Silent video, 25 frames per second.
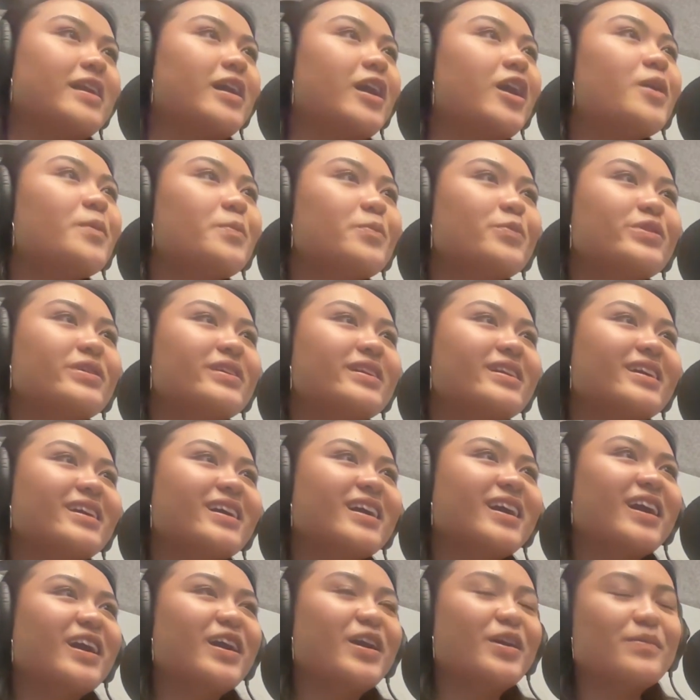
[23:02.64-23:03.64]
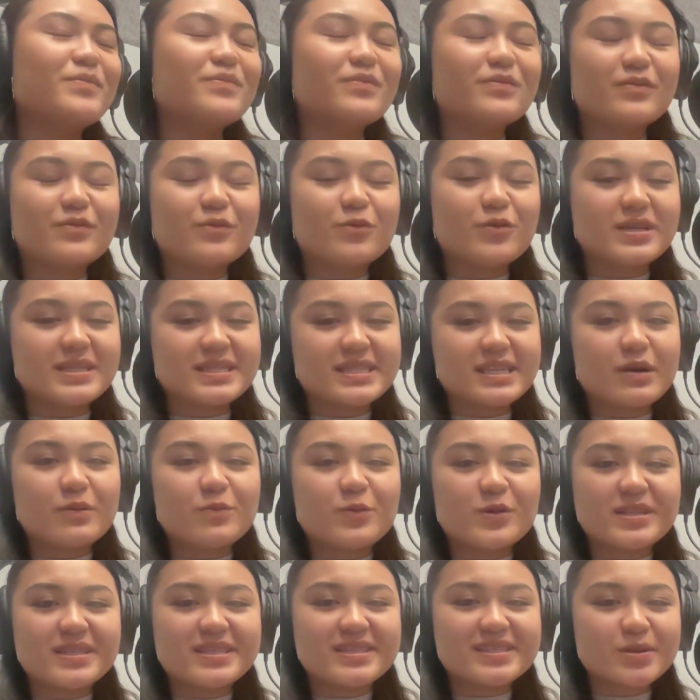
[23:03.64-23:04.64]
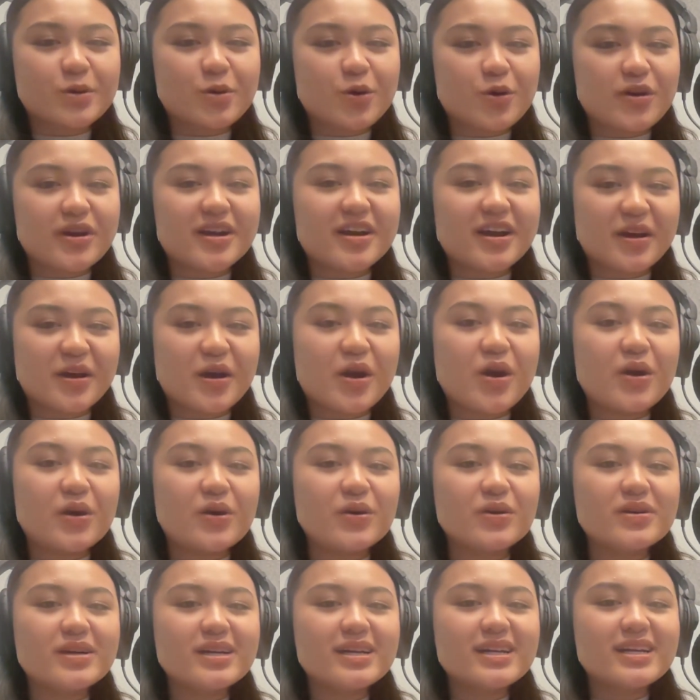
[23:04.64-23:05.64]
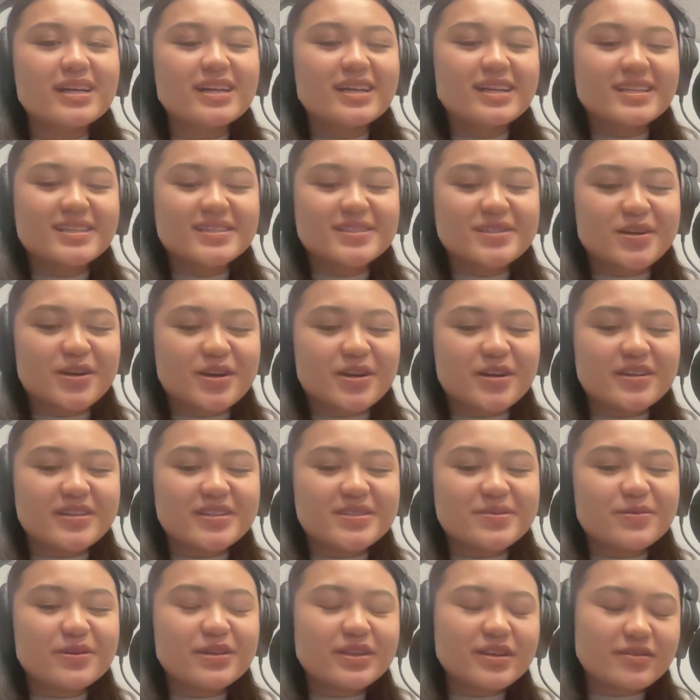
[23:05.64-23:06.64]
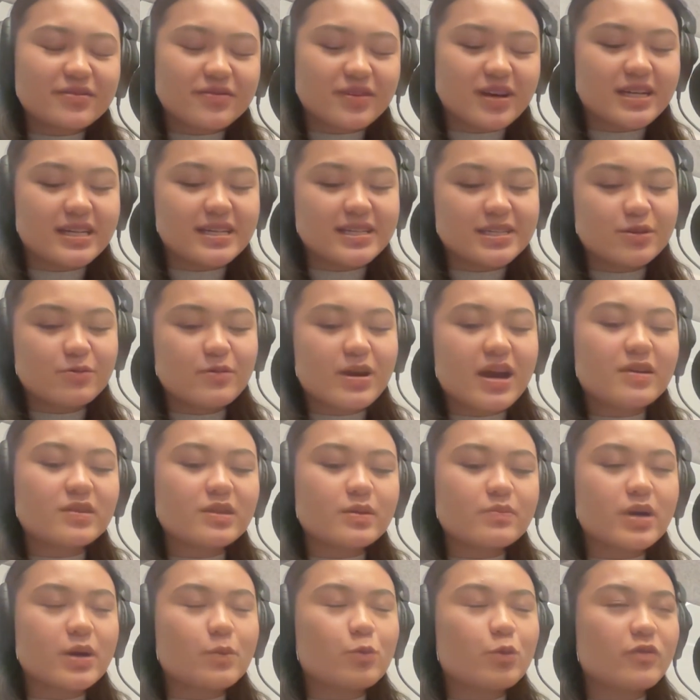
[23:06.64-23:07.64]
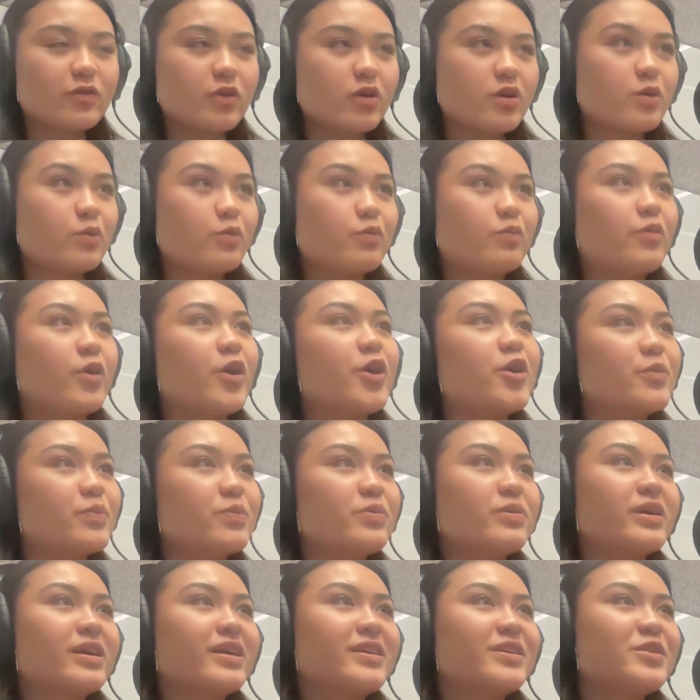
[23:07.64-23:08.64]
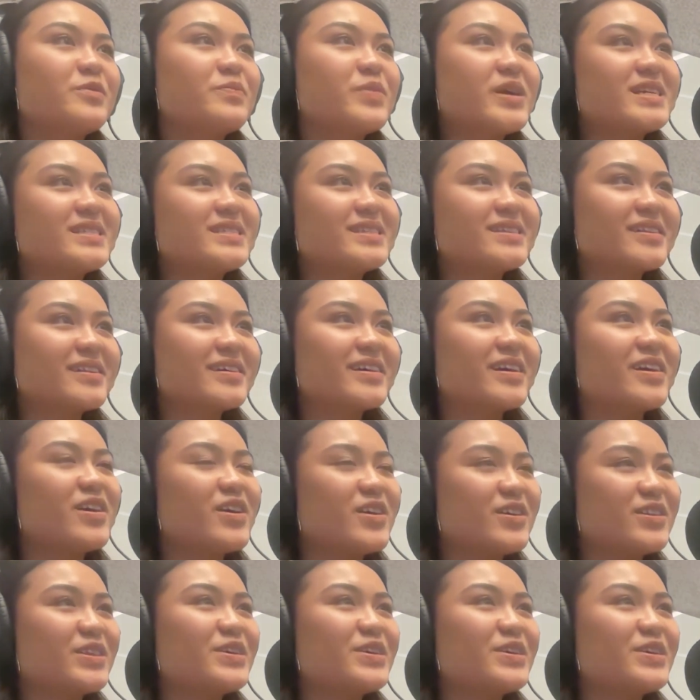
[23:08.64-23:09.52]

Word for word: up um, when someone's scoring a goal. So it's really funny to round them up. We've got a rope, and you basically herd